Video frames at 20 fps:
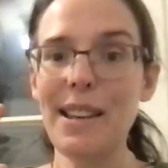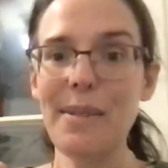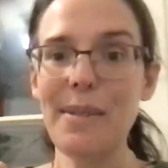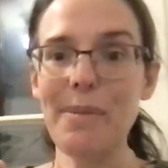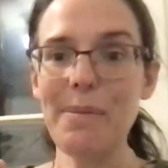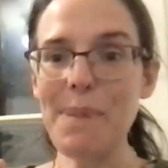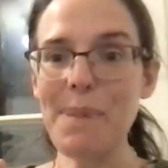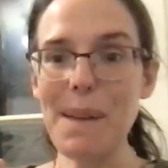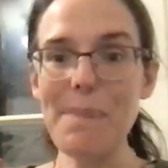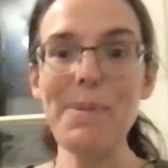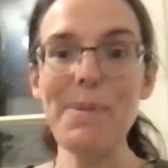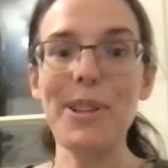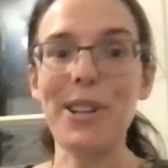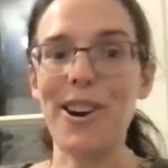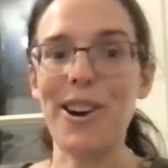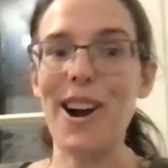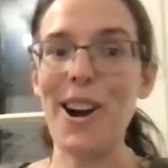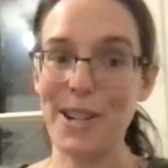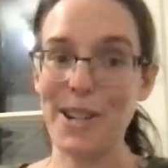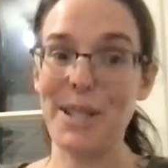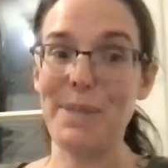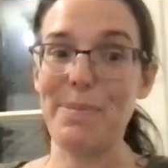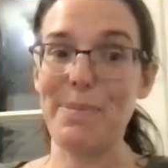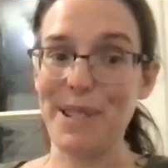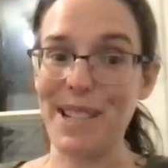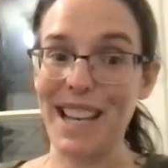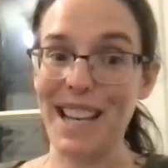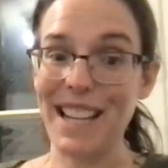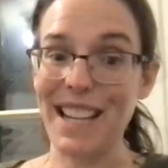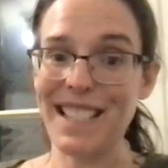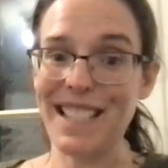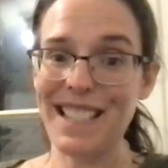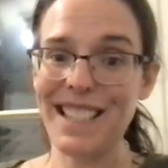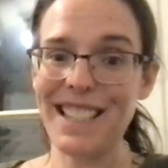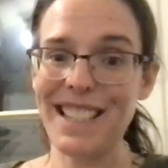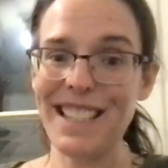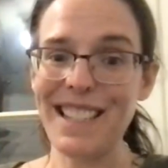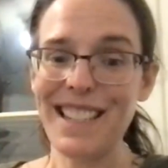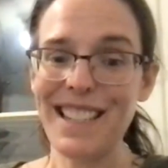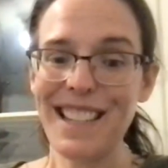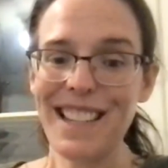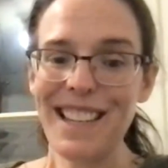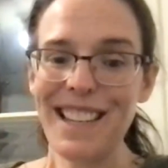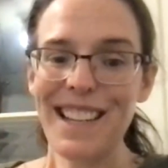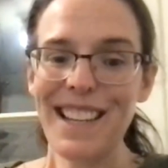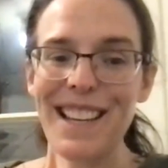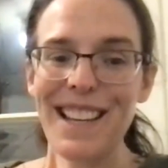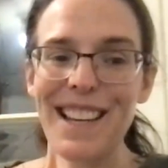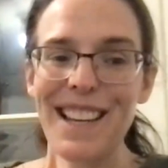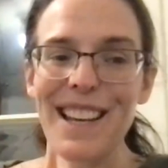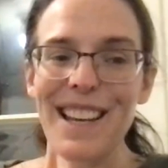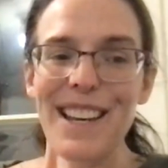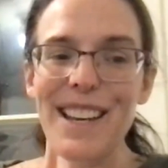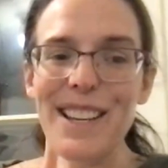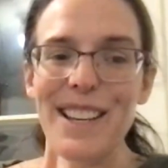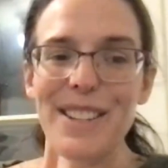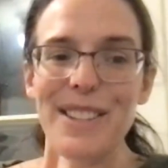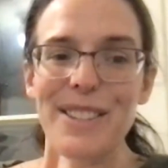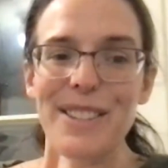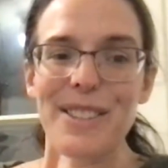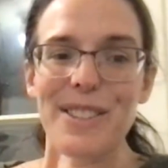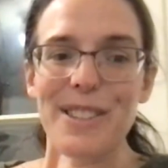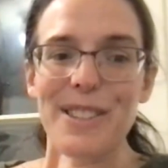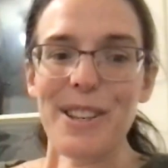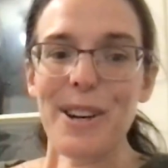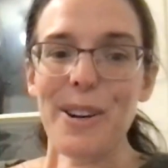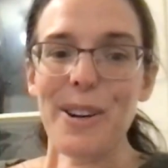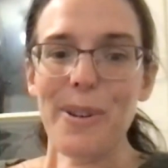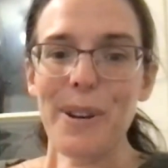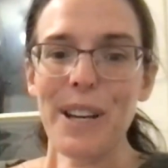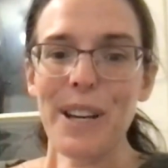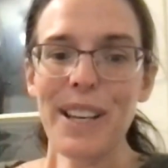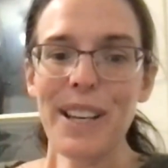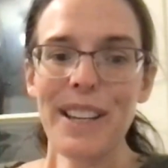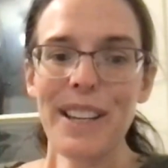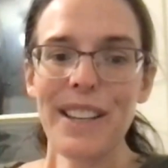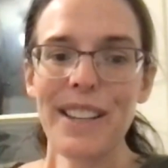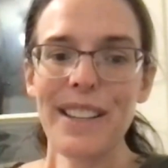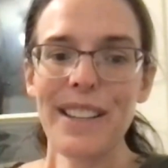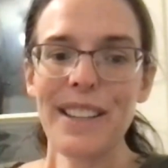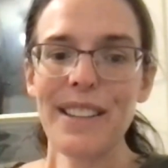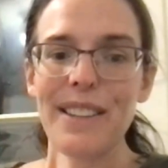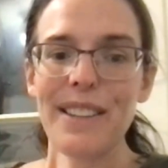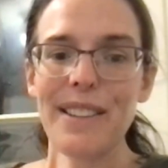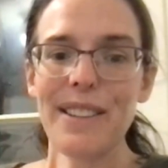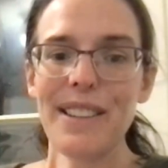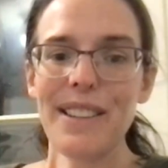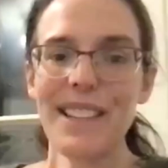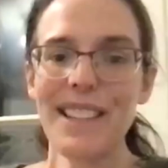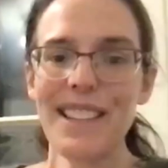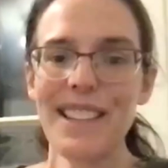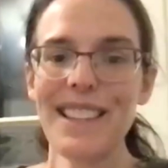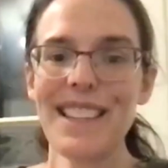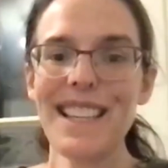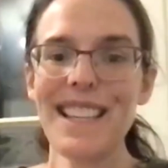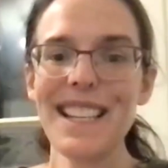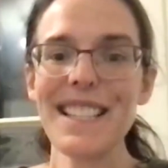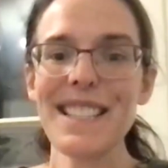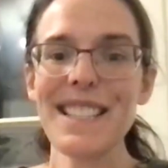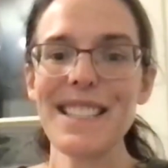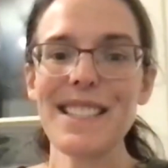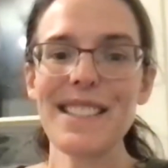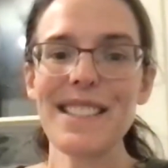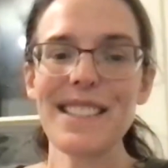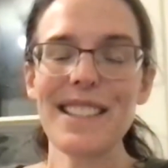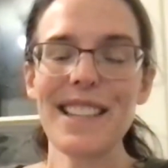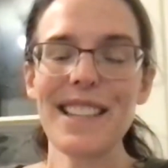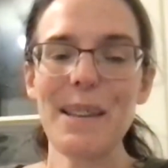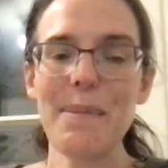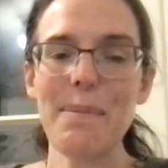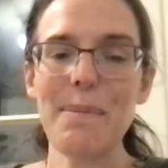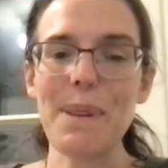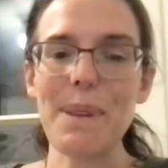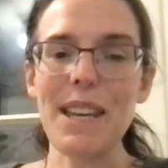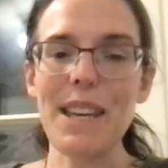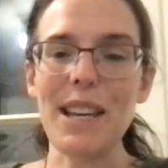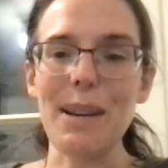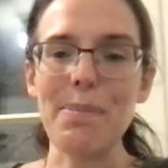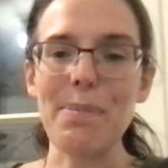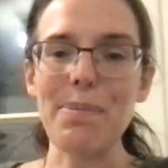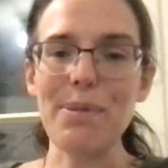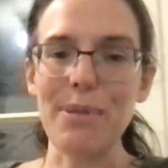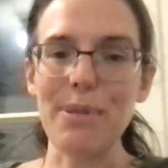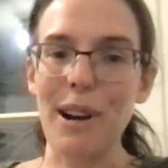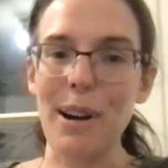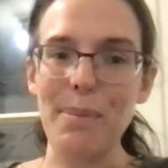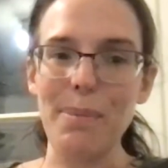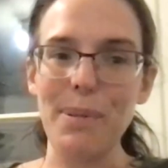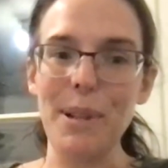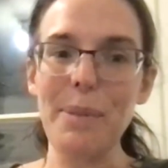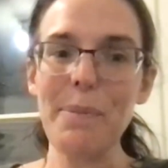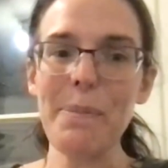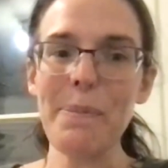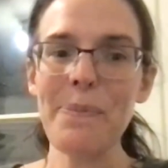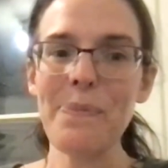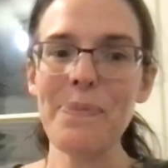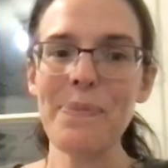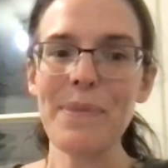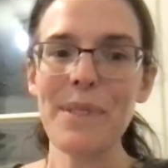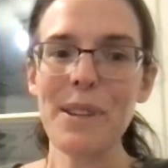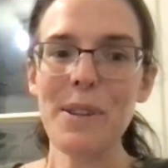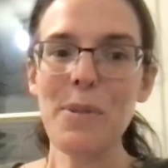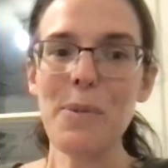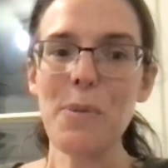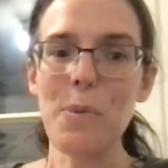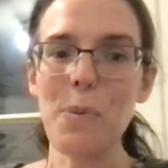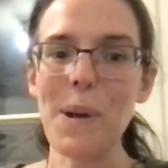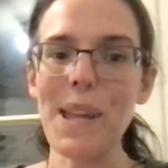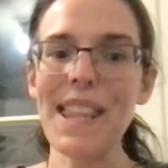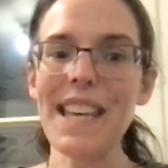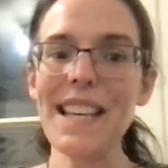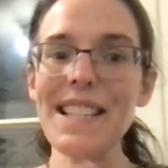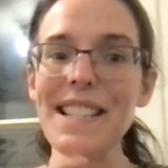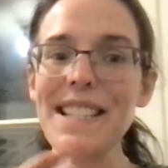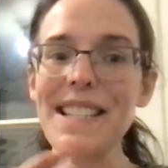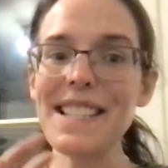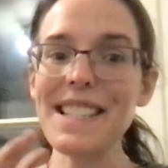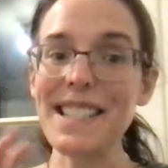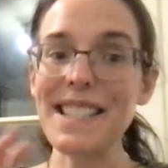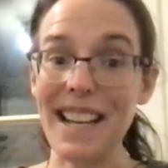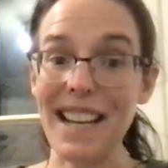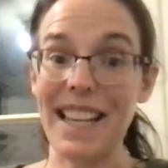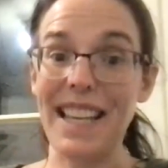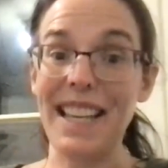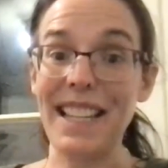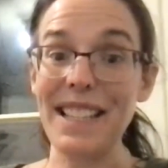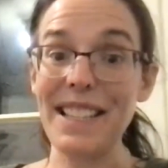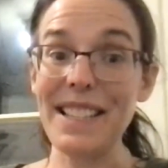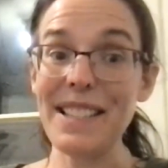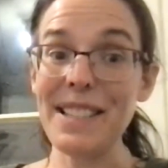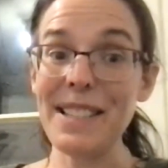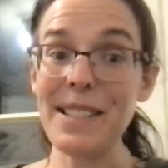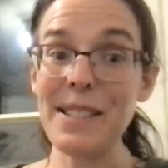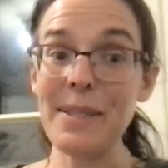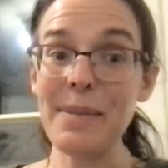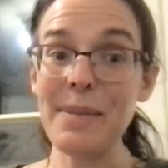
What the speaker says: people are hard to predict. So this can be a problem within science